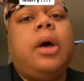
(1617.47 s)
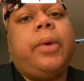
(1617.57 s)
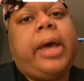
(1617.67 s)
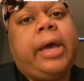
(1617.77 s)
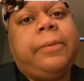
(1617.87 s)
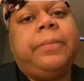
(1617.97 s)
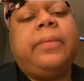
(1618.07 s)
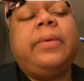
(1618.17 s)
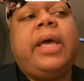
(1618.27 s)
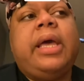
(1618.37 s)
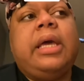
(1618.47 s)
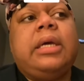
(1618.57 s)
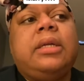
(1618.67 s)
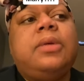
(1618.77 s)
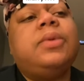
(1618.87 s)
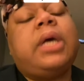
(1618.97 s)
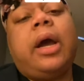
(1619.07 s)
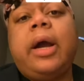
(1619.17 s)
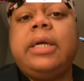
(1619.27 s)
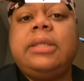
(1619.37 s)
Okay. And he was
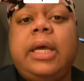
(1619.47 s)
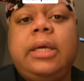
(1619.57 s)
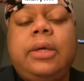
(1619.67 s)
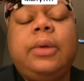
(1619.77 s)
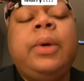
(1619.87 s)
like, All right, thank